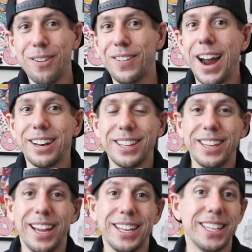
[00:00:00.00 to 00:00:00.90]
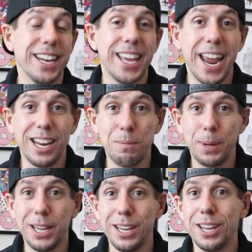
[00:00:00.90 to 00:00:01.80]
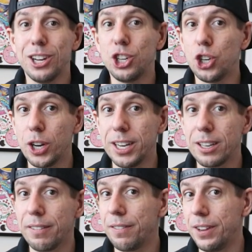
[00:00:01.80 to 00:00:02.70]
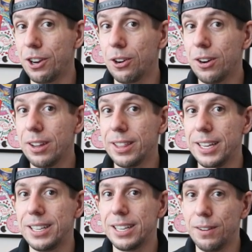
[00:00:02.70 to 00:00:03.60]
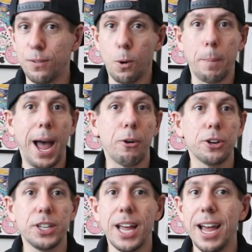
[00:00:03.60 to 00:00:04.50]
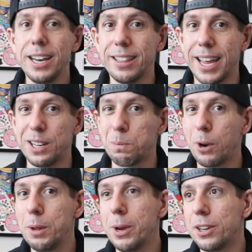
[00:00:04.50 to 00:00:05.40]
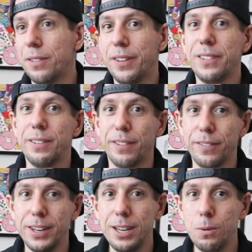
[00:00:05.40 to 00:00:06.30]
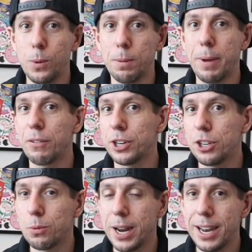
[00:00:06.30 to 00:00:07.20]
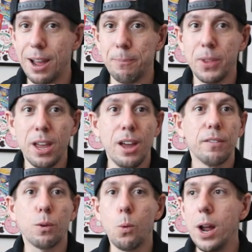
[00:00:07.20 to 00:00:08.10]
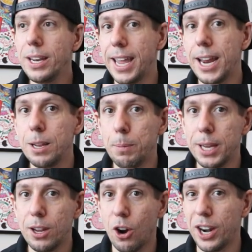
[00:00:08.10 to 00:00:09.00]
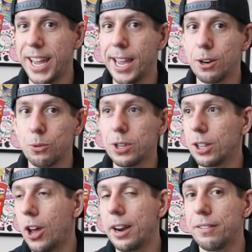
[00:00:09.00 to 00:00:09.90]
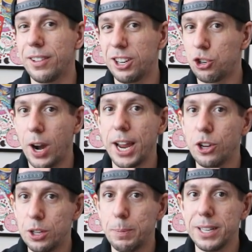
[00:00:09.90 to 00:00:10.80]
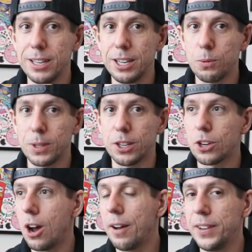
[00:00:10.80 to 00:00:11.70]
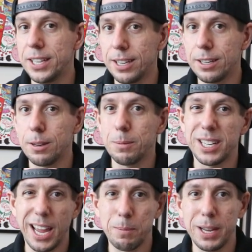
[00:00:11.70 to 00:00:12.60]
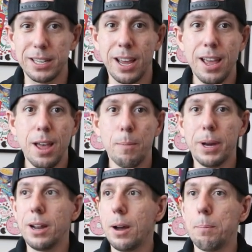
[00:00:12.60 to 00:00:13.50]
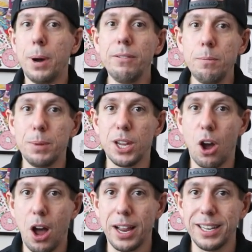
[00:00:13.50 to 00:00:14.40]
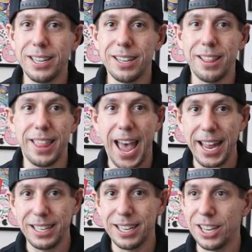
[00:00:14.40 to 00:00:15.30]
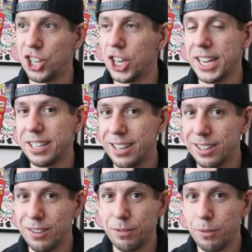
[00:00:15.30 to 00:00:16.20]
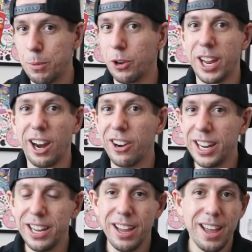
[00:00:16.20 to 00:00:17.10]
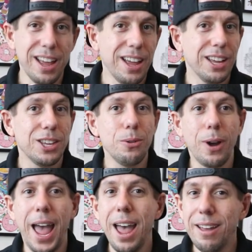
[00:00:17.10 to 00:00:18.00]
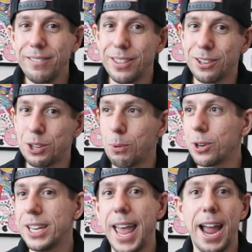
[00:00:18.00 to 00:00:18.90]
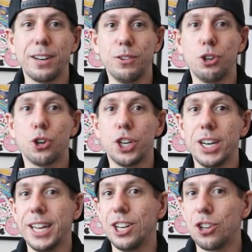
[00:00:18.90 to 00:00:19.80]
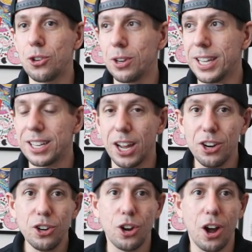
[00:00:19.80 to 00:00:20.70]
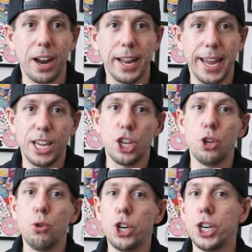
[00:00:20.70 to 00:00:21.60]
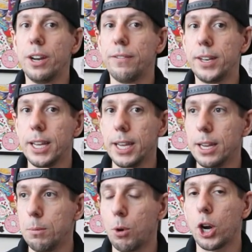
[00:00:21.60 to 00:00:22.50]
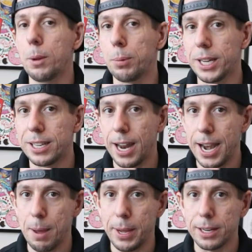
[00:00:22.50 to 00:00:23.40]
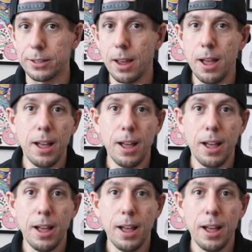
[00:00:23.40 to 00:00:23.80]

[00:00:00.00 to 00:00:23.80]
Finally, I said KDP shouldn't fear the C4 powder side. That is pretty much 50 50 with beverages right now. For one, KDP already handles a lot of like dry goods business with its coffee system segment. But above and beyond that adjacent familiarity, you have the sports and active nutrition industry that's undergone a huge shift in marketplace dynamics.